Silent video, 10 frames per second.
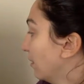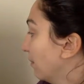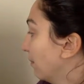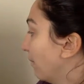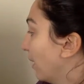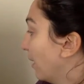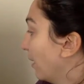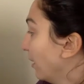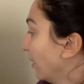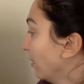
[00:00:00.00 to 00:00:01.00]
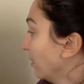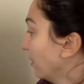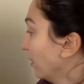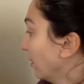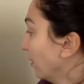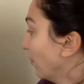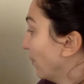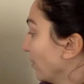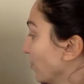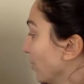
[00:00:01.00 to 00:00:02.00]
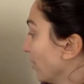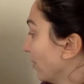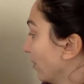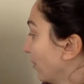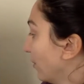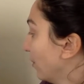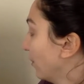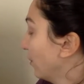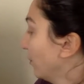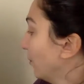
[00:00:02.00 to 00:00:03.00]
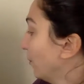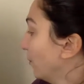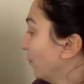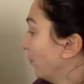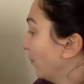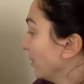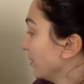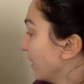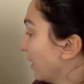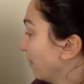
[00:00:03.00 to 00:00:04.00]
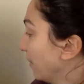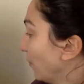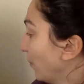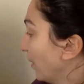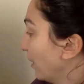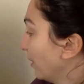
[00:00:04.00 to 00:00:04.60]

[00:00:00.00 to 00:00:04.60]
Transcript: my equation. Who can tell me what